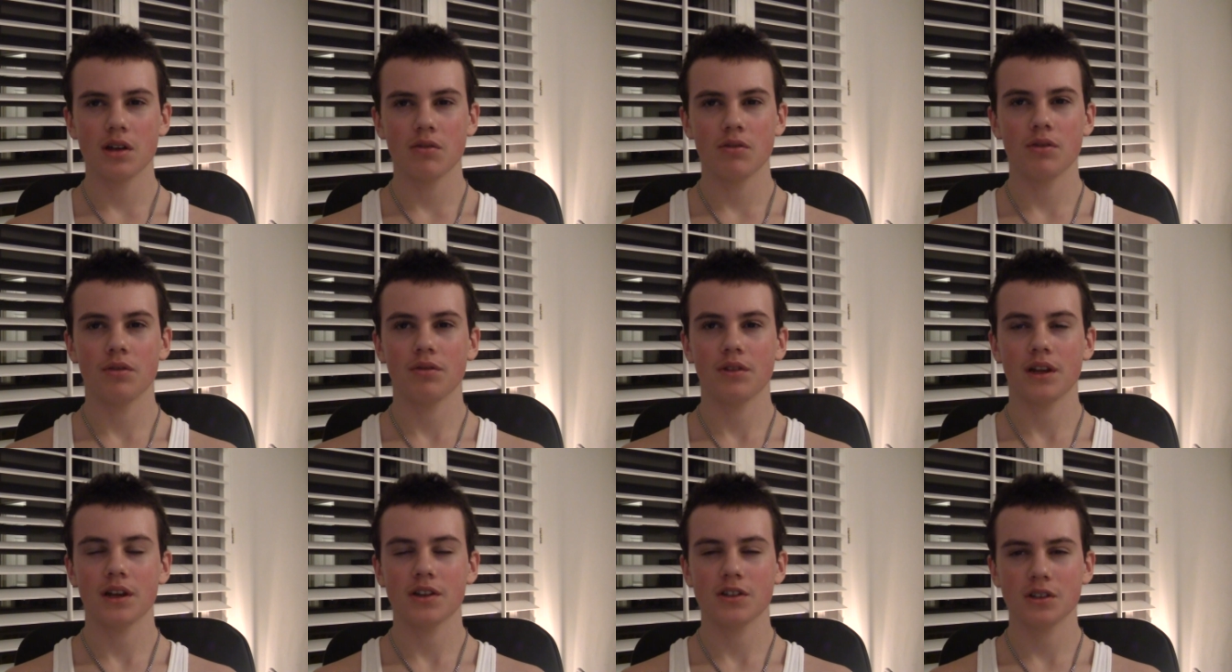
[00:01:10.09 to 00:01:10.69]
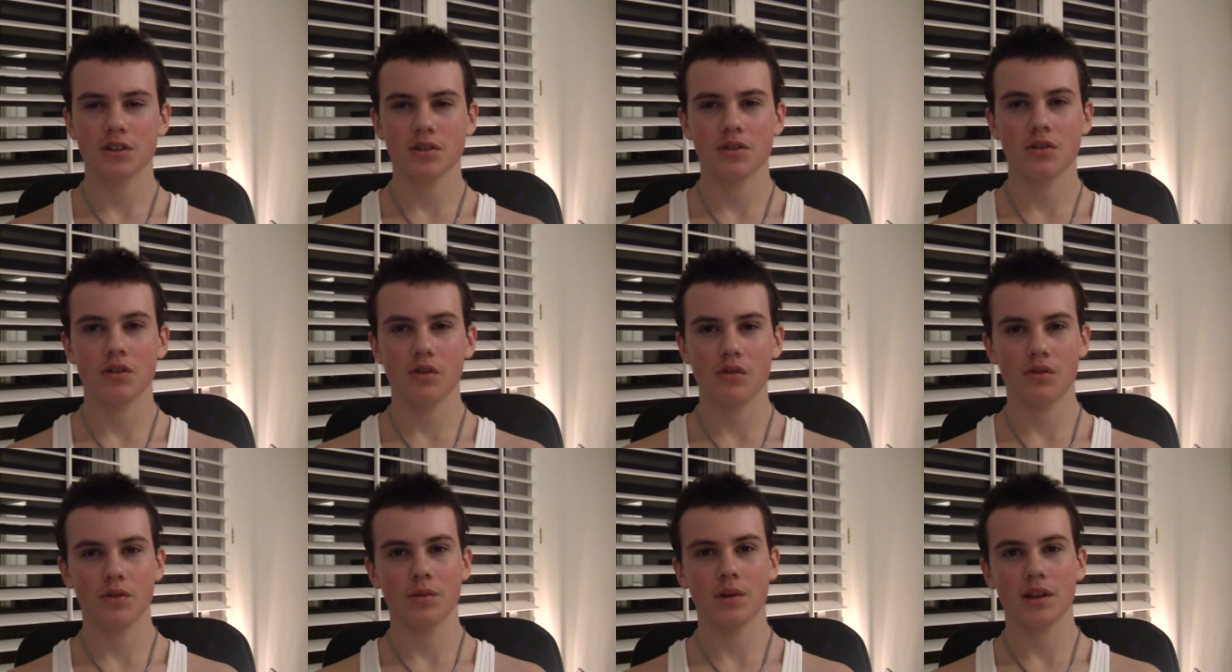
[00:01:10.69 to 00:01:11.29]
reflection
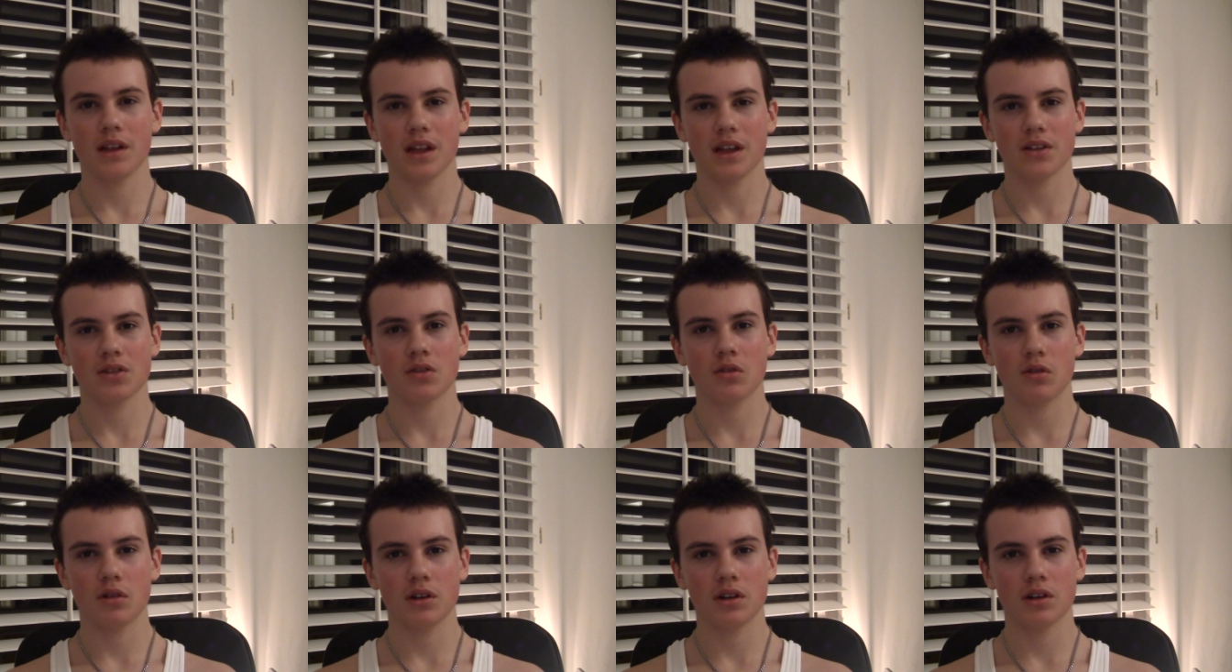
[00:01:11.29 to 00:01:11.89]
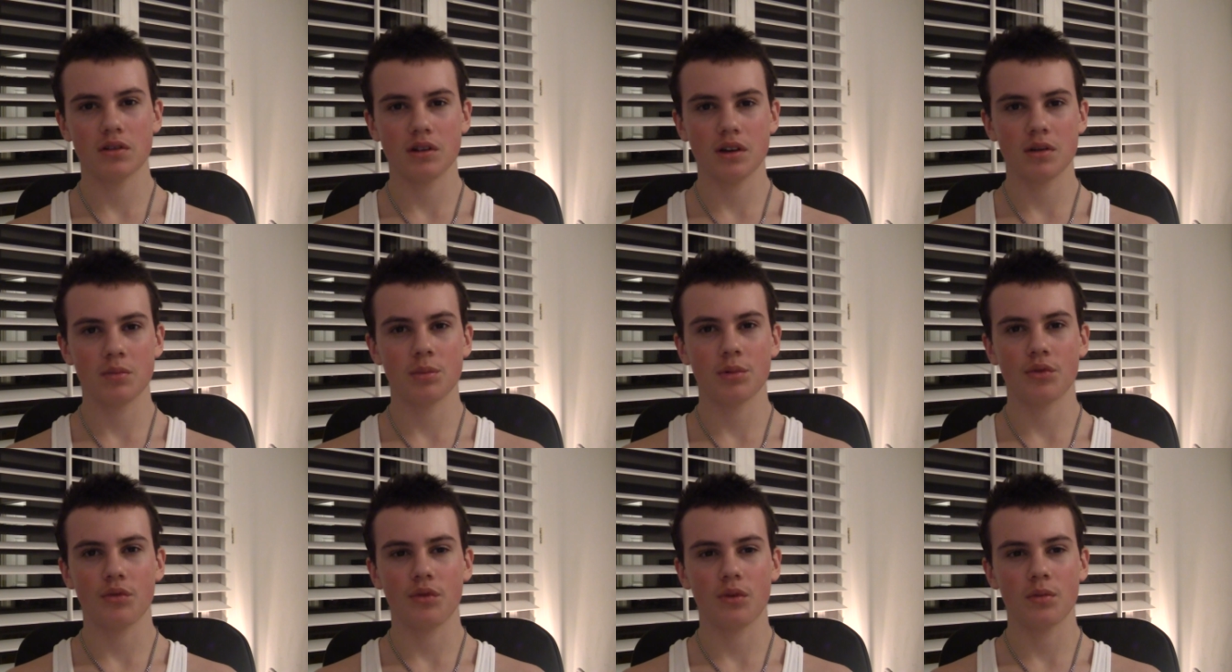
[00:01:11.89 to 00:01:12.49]
over my last quarter and writing
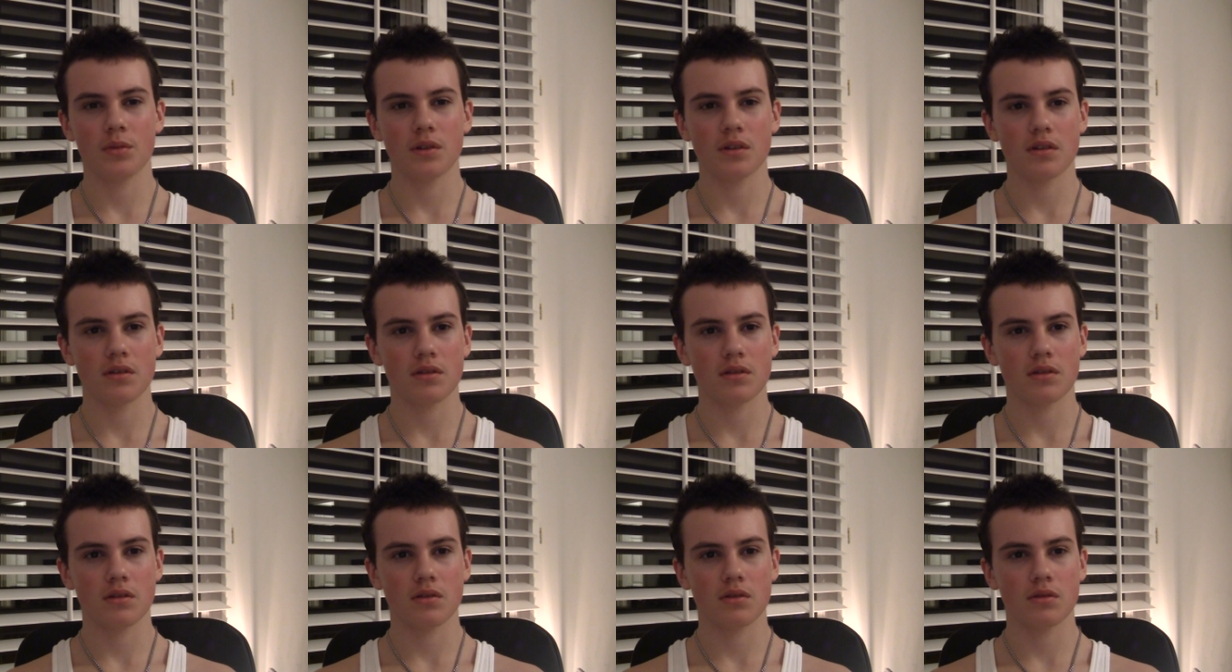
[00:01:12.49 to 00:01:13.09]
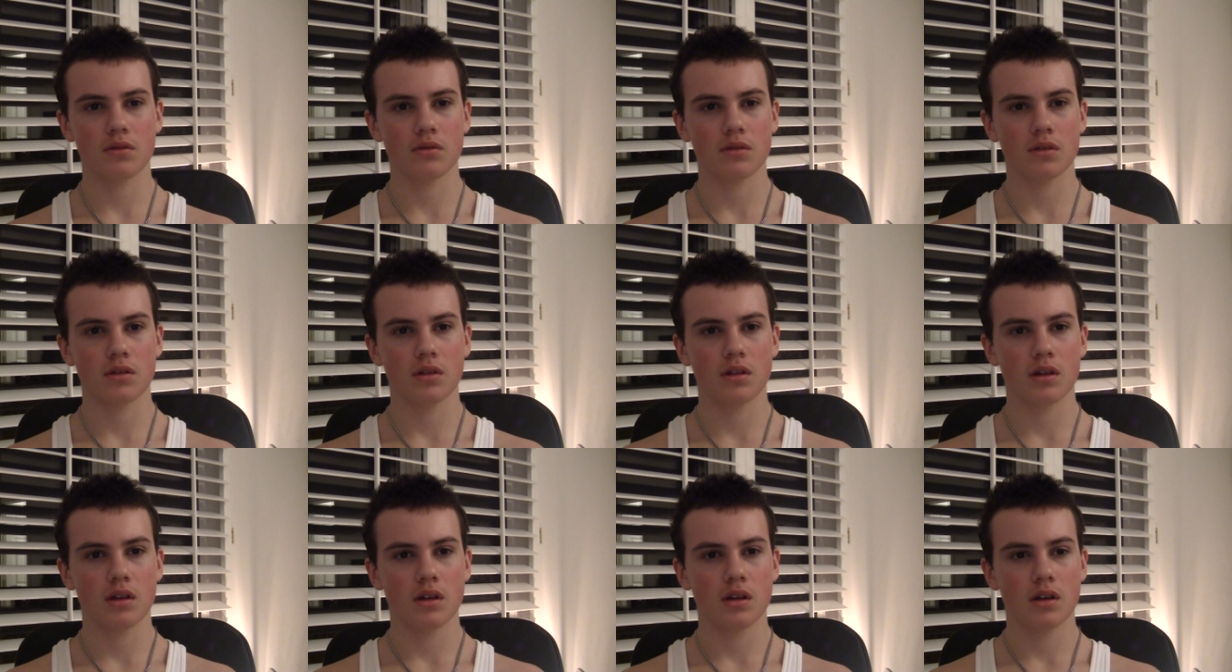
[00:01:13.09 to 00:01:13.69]
performance of the school
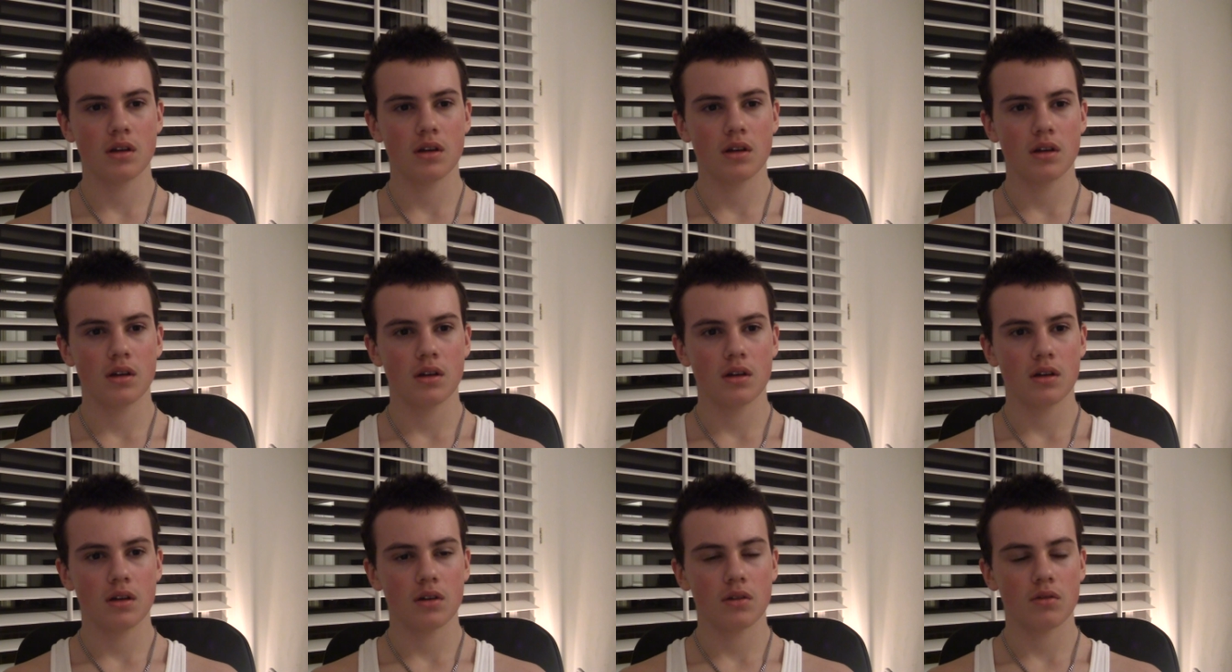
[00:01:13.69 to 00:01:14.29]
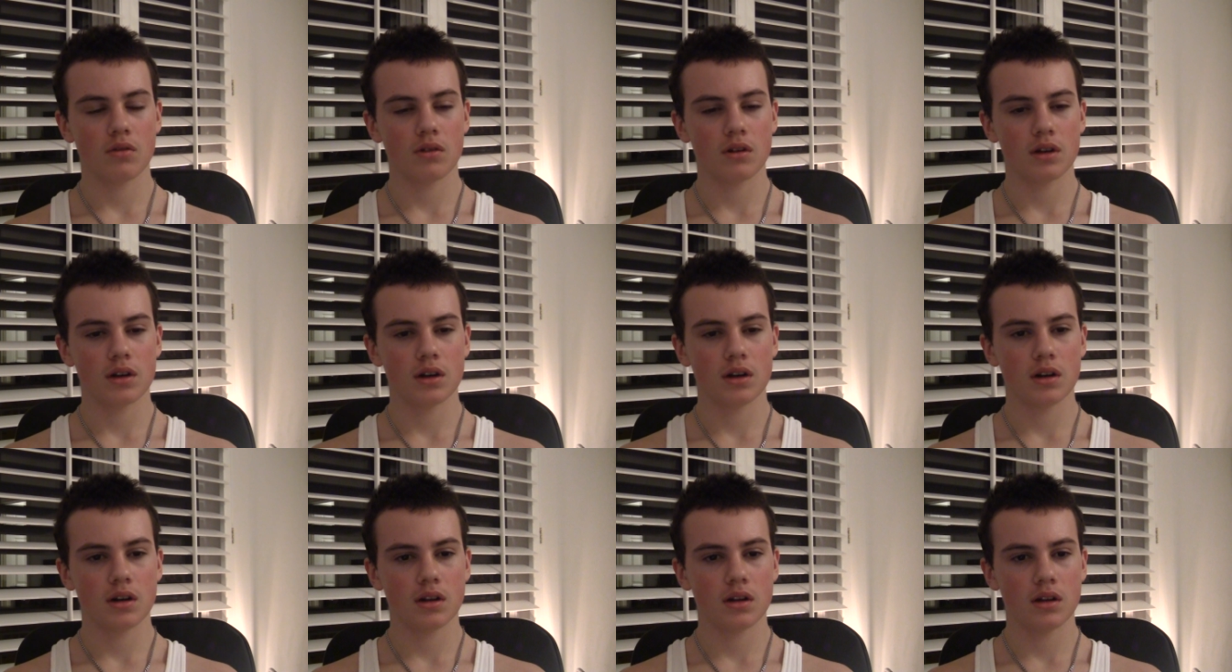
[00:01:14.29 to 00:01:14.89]

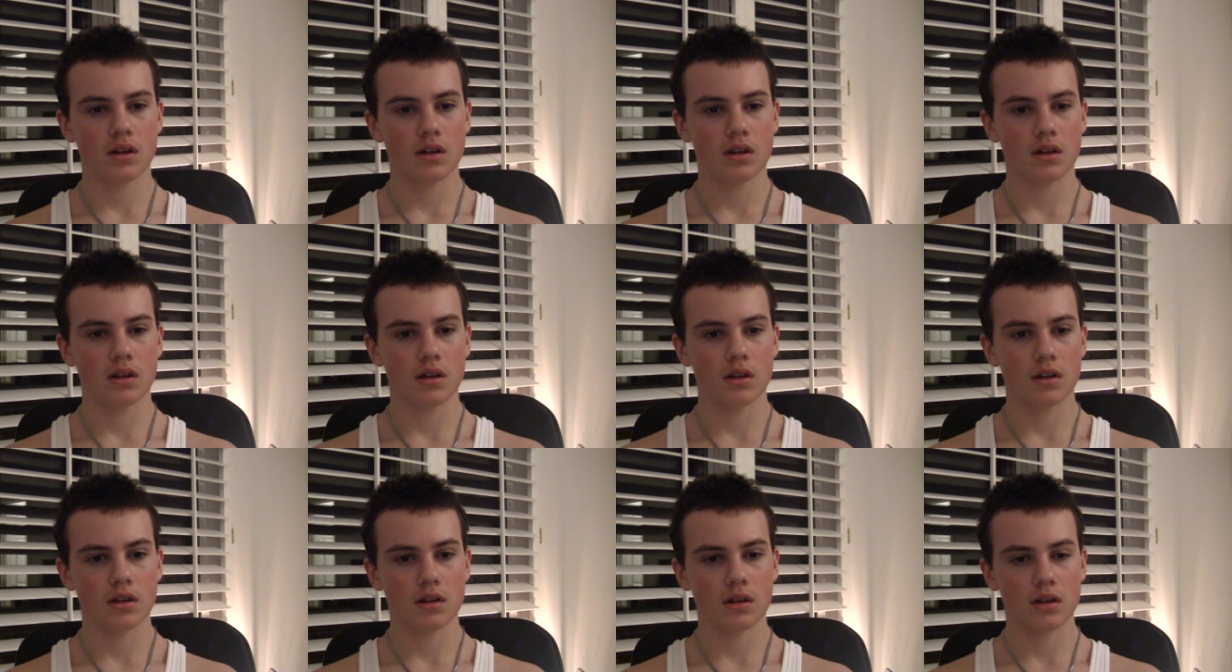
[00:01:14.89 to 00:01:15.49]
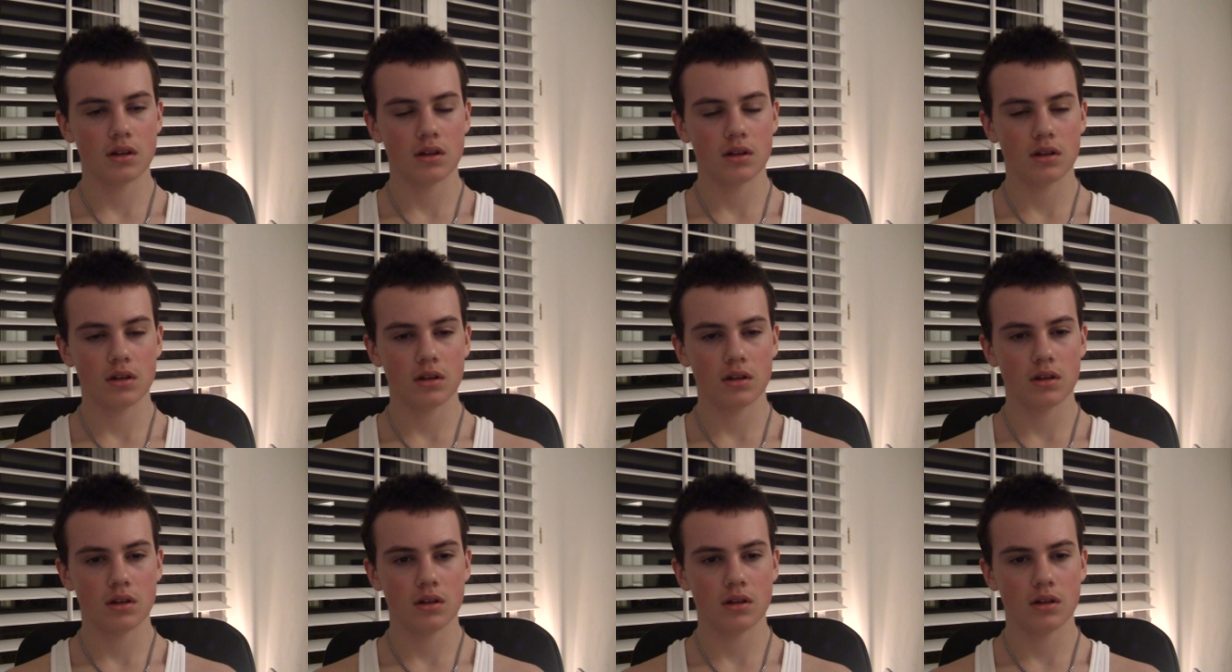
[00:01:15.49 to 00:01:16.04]
quarter. Uh,